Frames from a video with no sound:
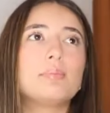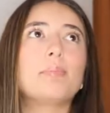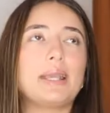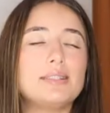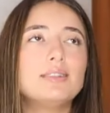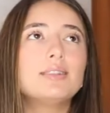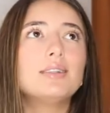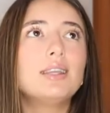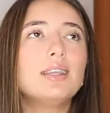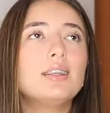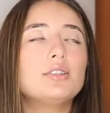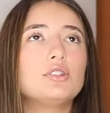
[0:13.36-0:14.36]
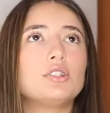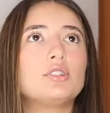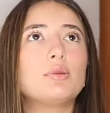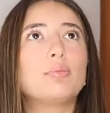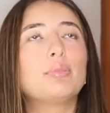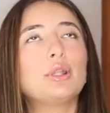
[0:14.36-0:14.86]
basically
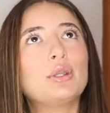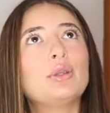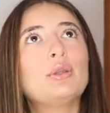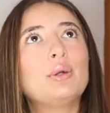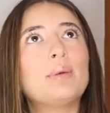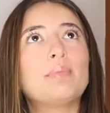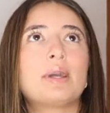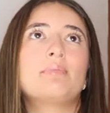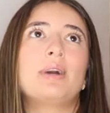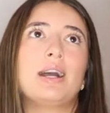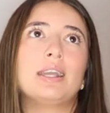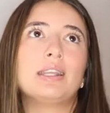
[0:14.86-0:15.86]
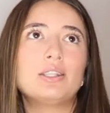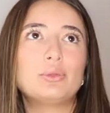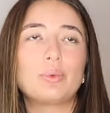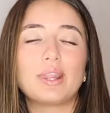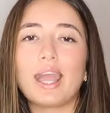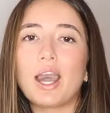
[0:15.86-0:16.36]
just blew my mind
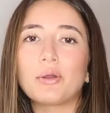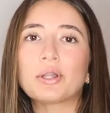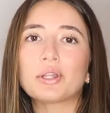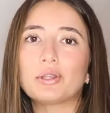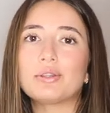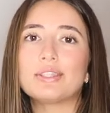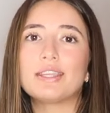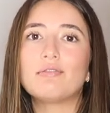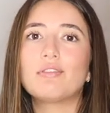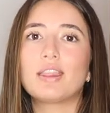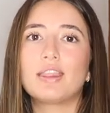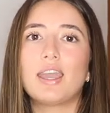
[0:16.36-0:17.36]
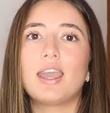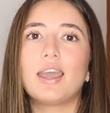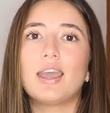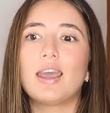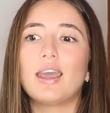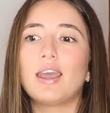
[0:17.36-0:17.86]
with how inclusive
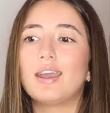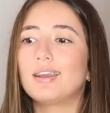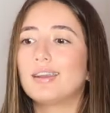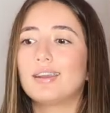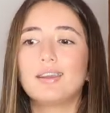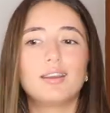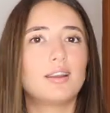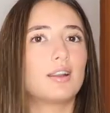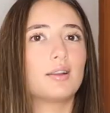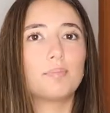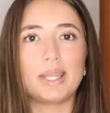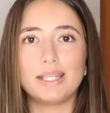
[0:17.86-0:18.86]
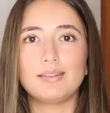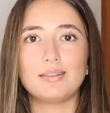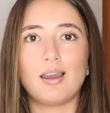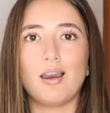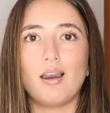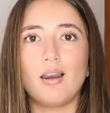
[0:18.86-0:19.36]
their pieces
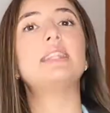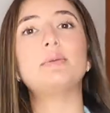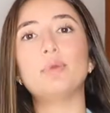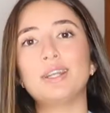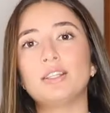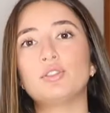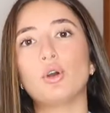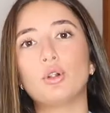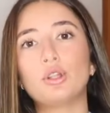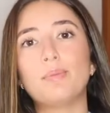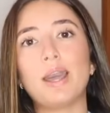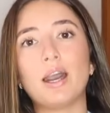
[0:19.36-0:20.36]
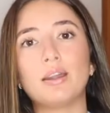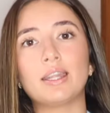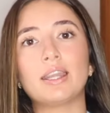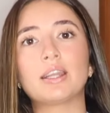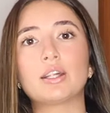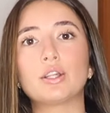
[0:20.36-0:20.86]
are. Their brand is all about
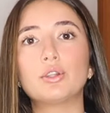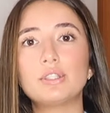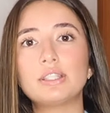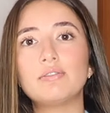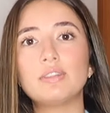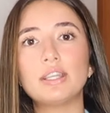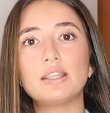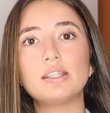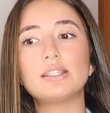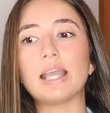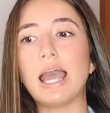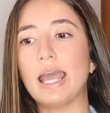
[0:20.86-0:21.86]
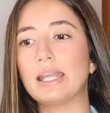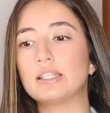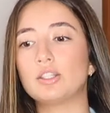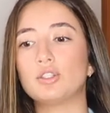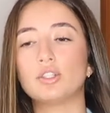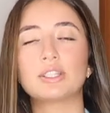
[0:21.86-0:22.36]
inclusiveness
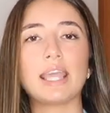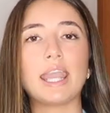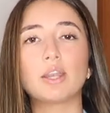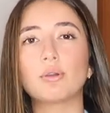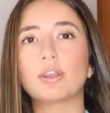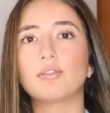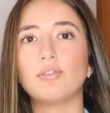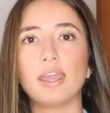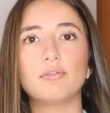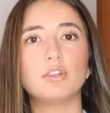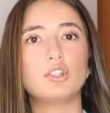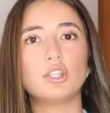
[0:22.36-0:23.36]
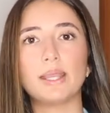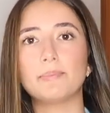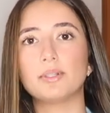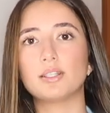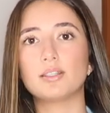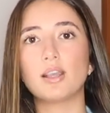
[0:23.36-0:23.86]
and just catering for every
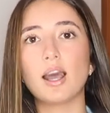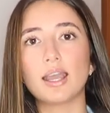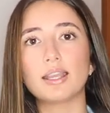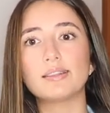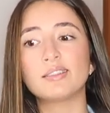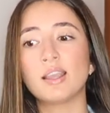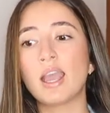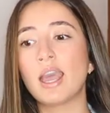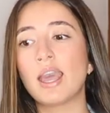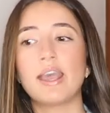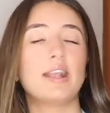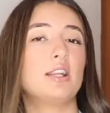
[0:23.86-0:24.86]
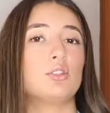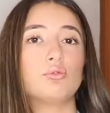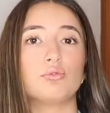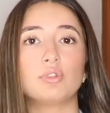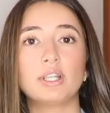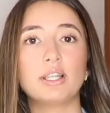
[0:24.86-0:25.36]
shape and size. It is
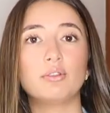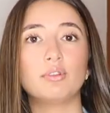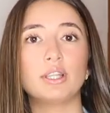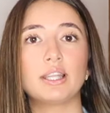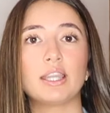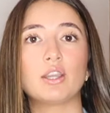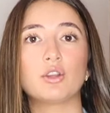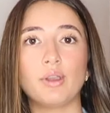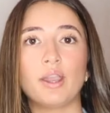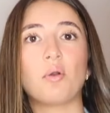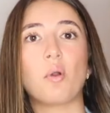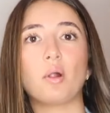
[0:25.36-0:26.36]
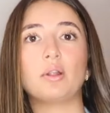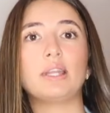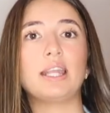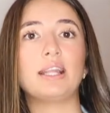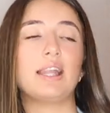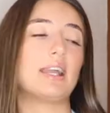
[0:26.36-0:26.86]
really, really great
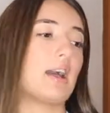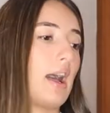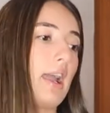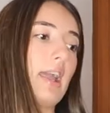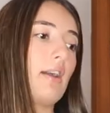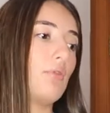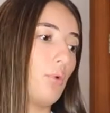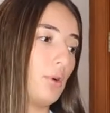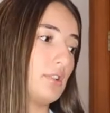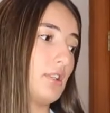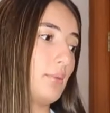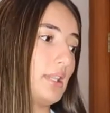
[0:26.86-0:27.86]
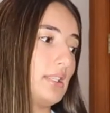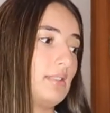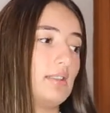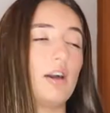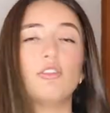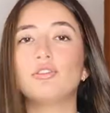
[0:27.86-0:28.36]
quality. Like, I have worn some of this
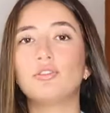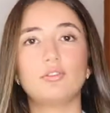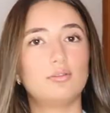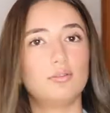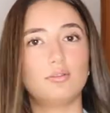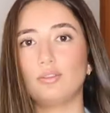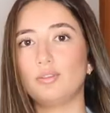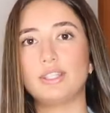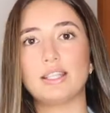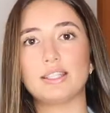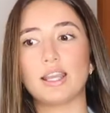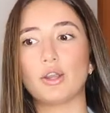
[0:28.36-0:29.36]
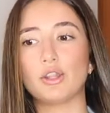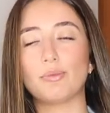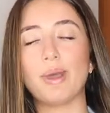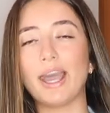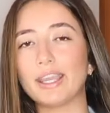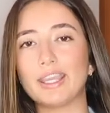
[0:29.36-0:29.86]
stuff since I got the
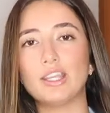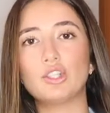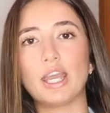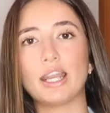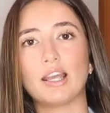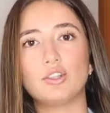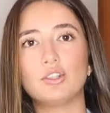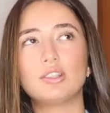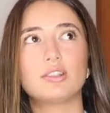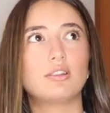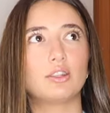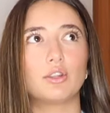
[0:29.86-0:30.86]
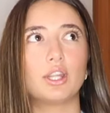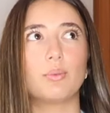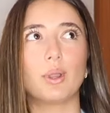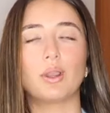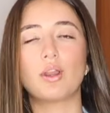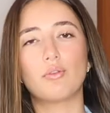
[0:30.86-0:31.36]
package and I just literally
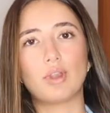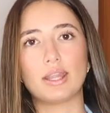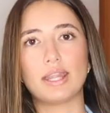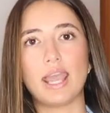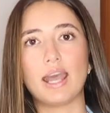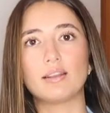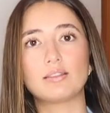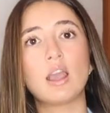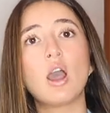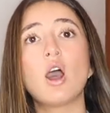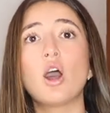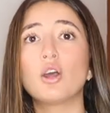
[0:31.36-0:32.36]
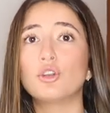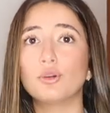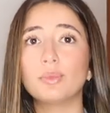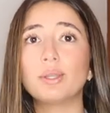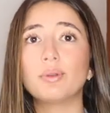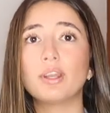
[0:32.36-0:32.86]
wear it around the house.
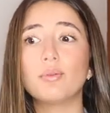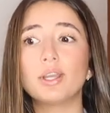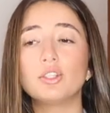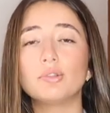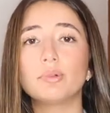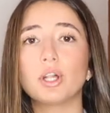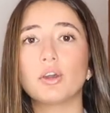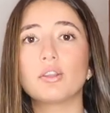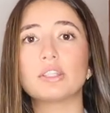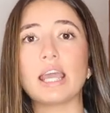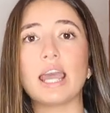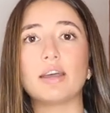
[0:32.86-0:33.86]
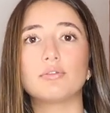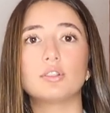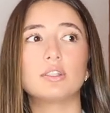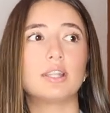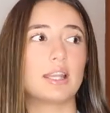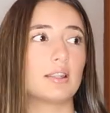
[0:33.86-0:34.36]
Normally when I wear gym clothes, I have
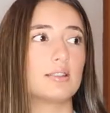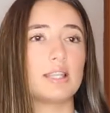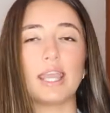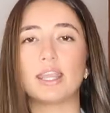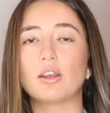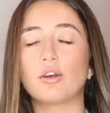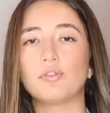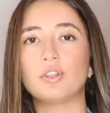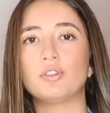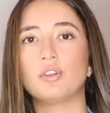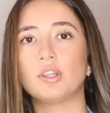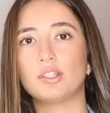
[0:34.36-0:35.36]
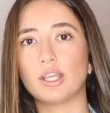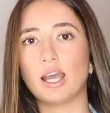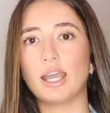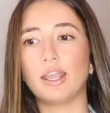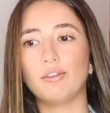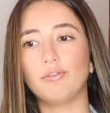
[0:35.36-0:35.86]
to like take it off as soon as
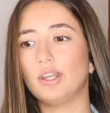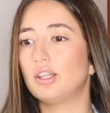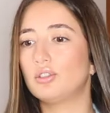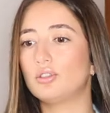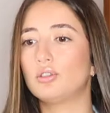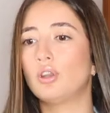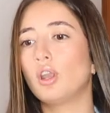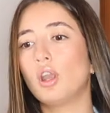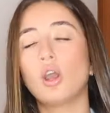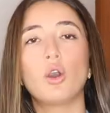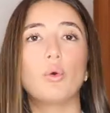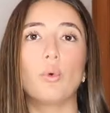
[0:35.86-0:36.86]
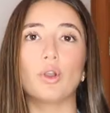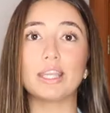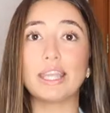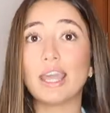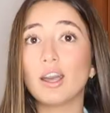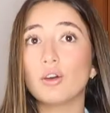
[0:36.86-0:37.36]
I finish
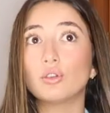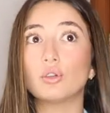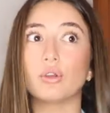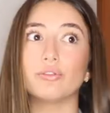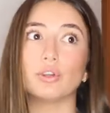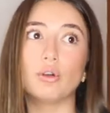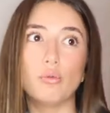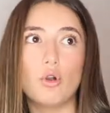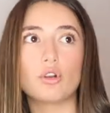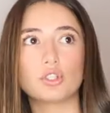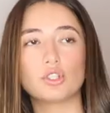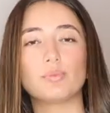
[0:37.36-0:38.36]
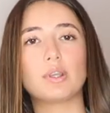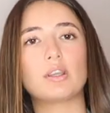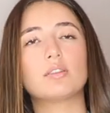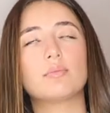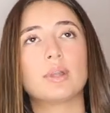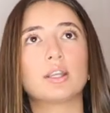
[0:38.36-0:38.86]
working out or going for a walk, just
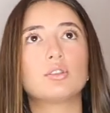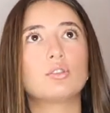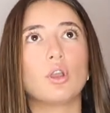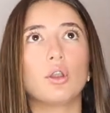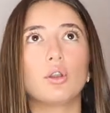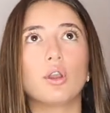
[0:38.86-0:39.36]
because I'm like so